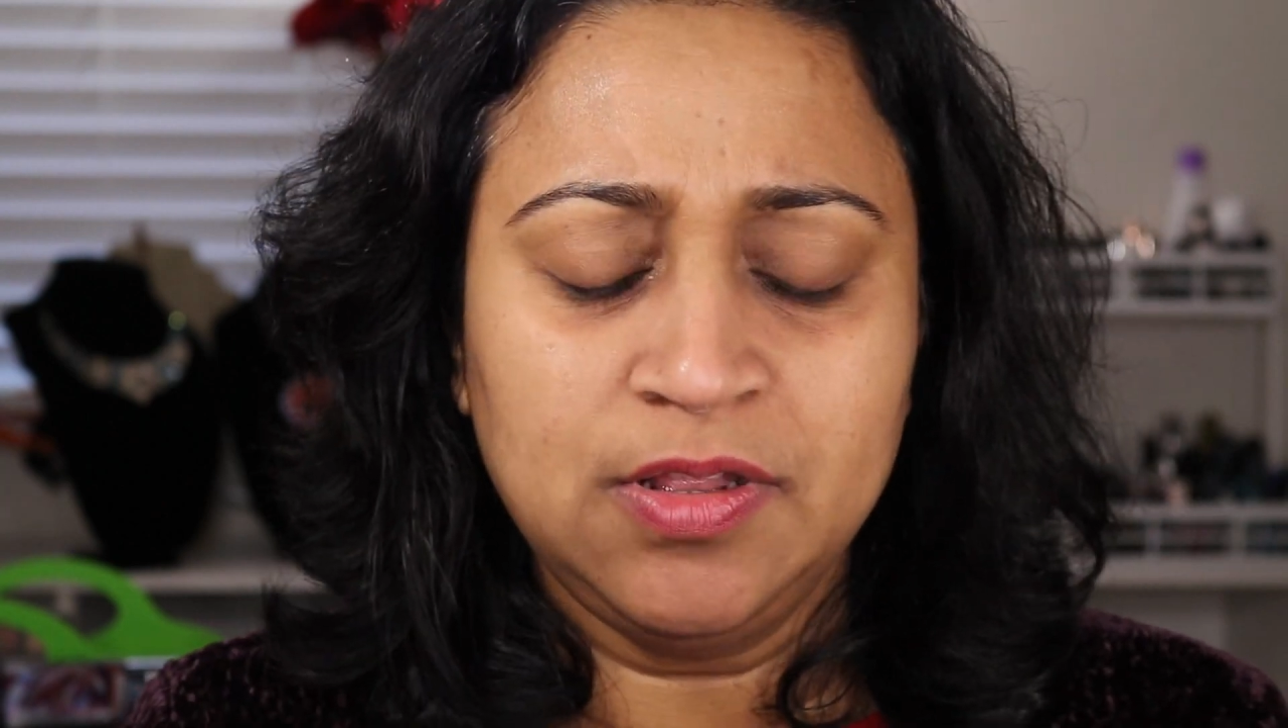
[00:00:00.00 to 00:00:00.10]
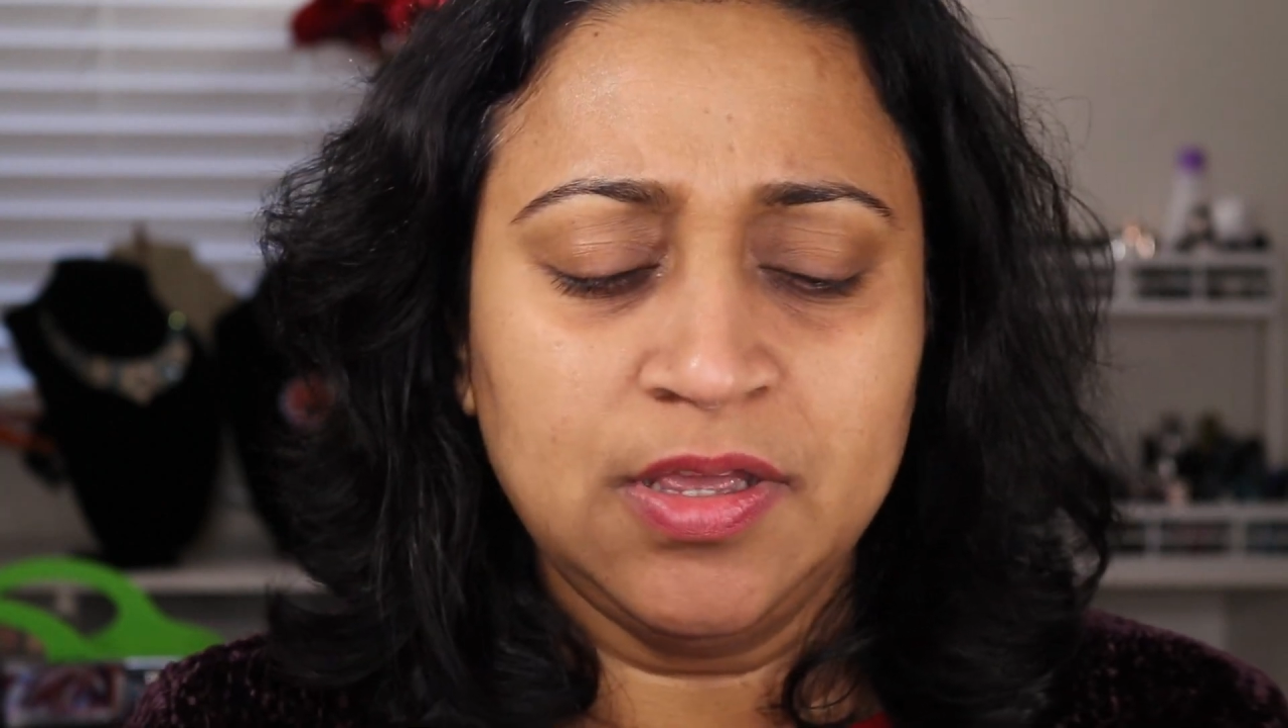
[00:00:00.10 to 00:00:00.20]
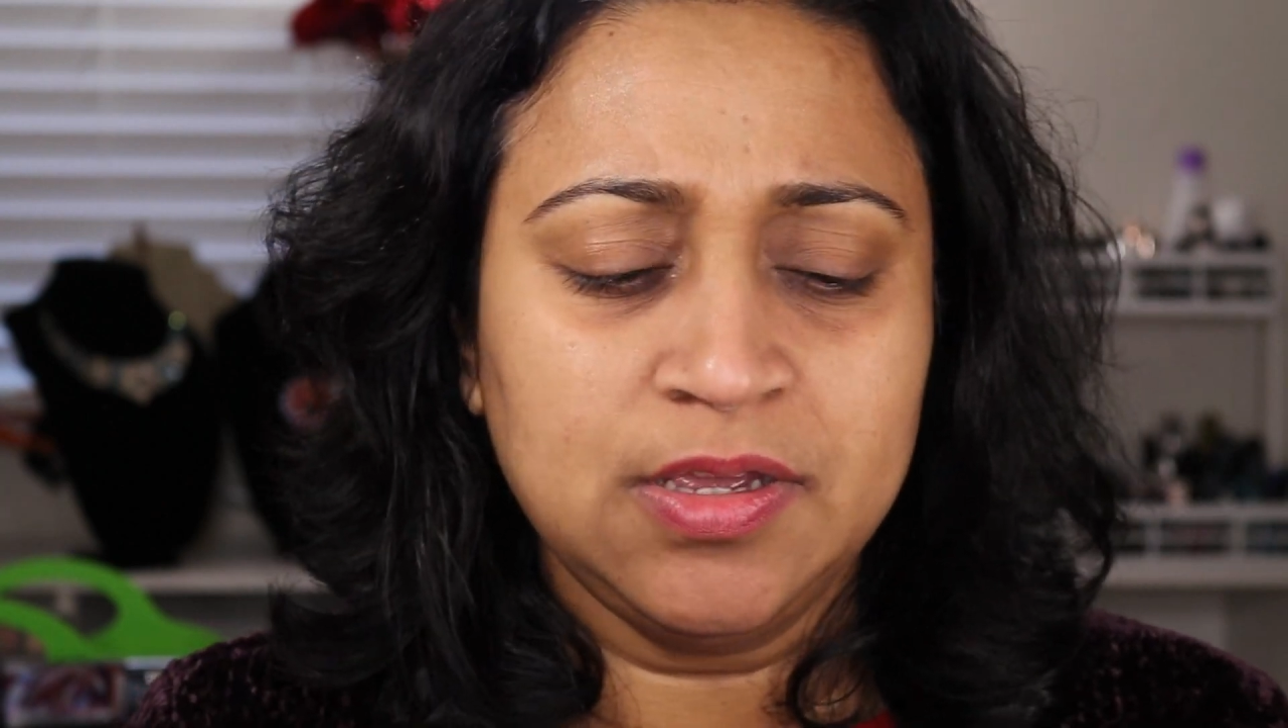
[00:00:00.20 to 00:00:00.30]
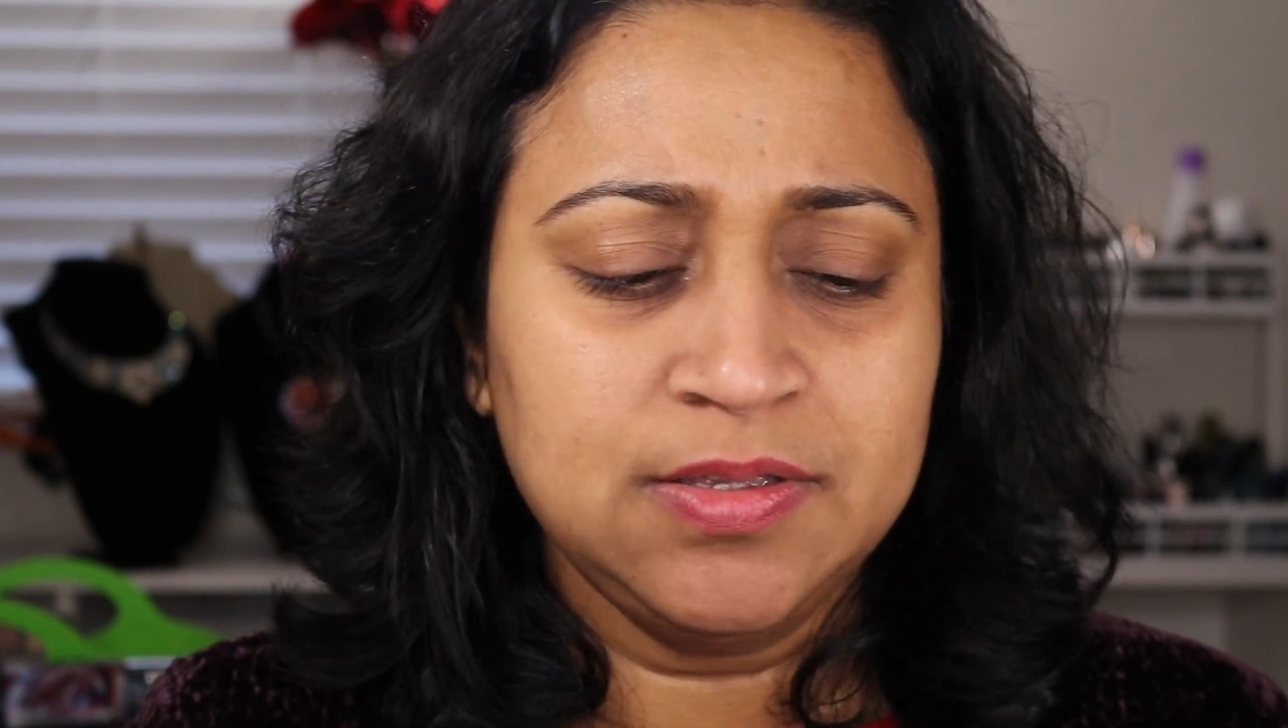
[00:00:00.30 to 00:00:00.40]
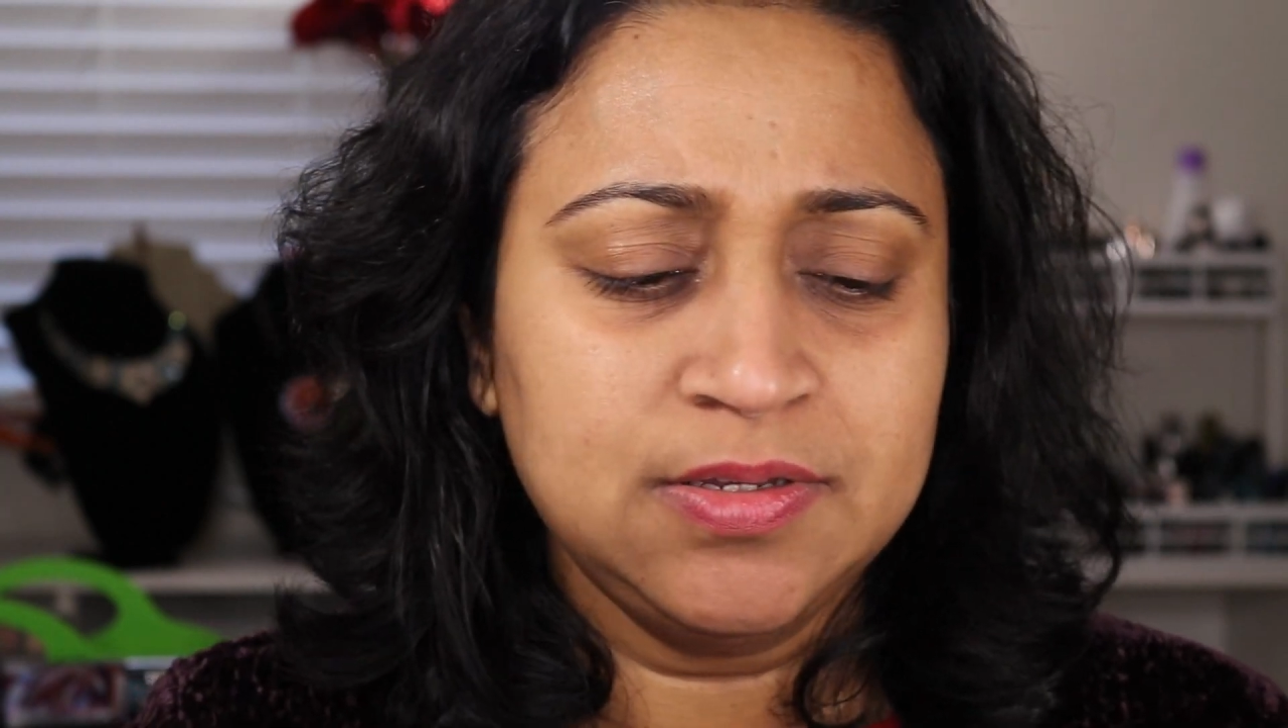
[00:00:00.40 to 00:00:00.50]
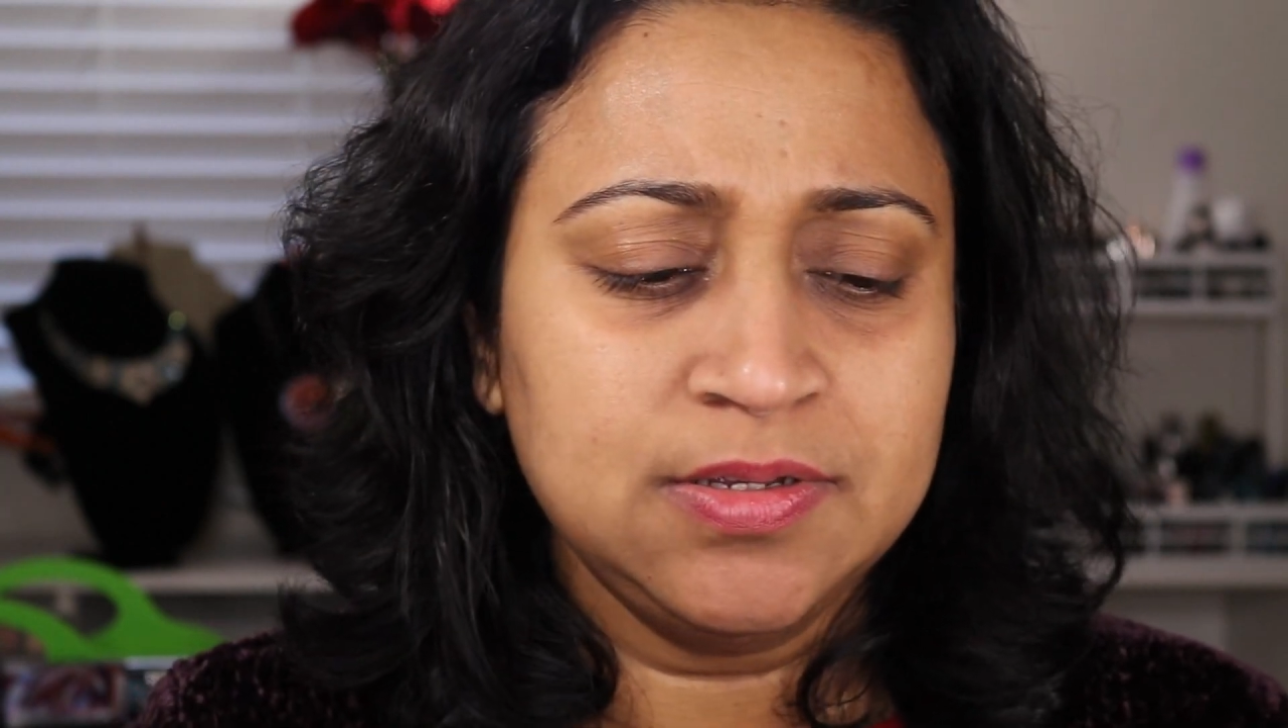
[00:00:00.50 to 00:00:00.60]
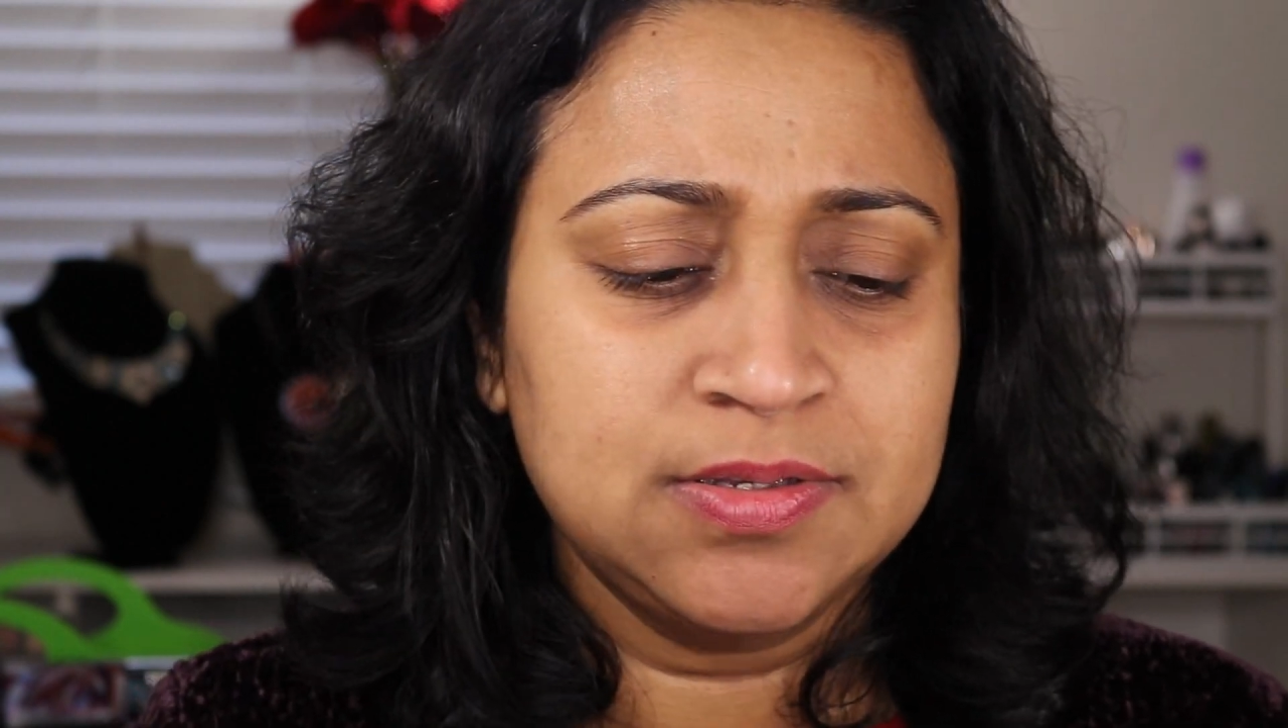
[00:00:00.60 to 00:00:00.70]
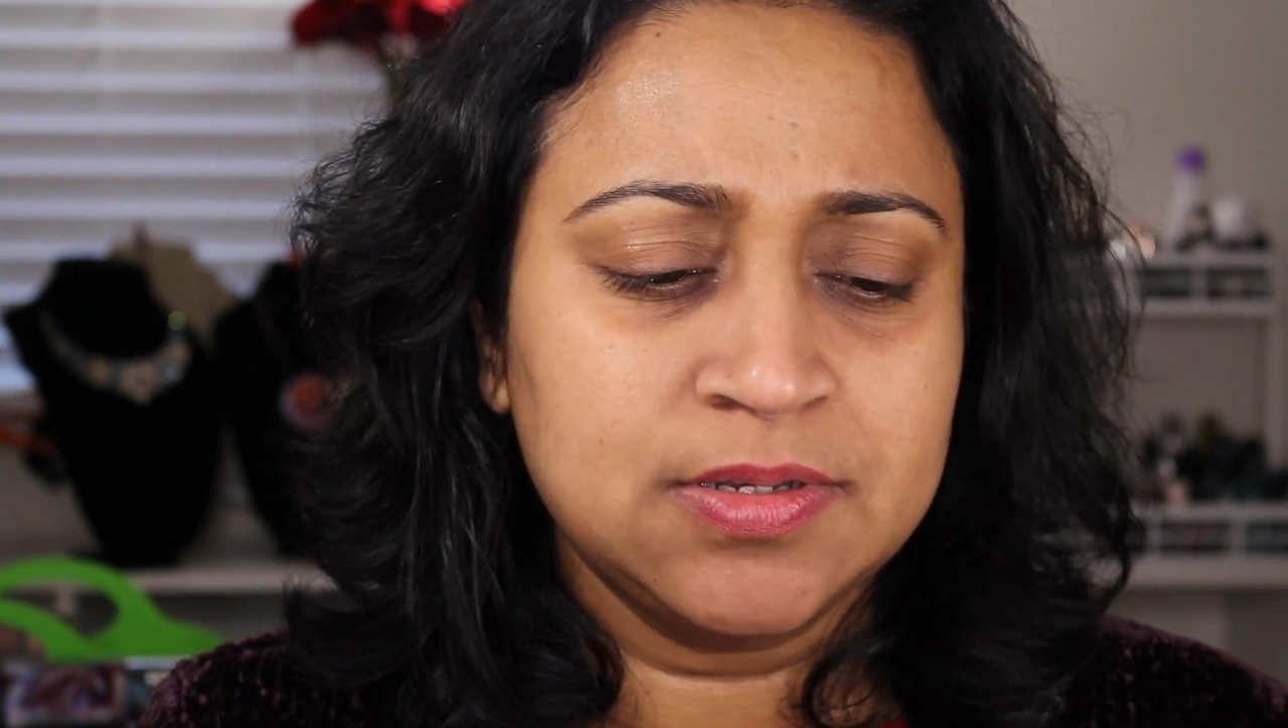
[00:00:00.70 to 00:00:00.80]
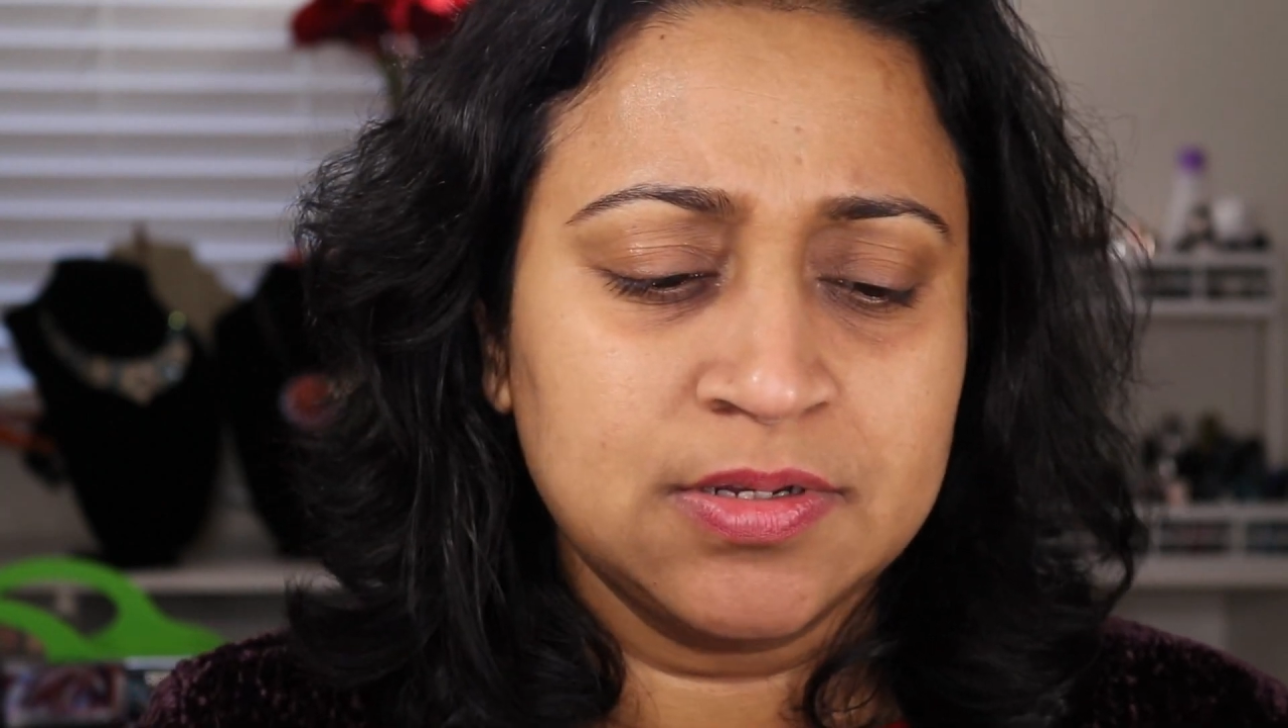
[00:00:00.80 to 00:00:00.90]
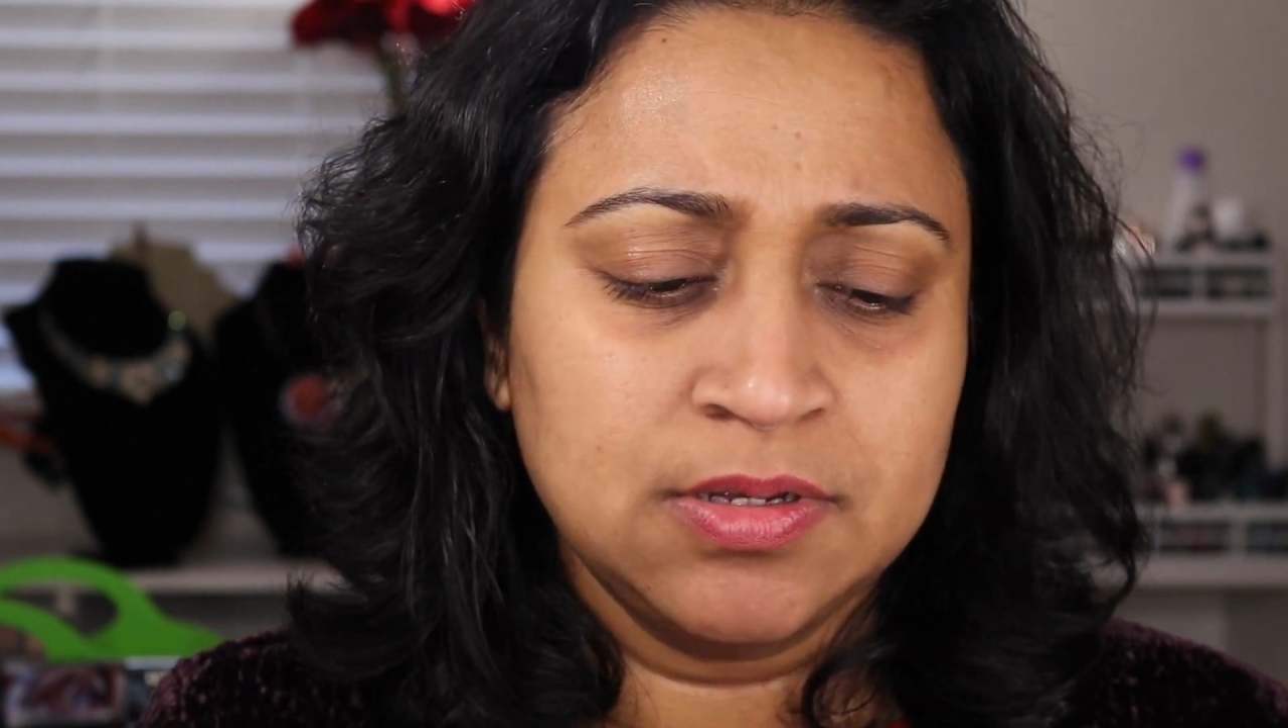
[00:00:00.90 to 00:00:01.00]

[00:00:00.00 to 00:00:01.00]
like it's just,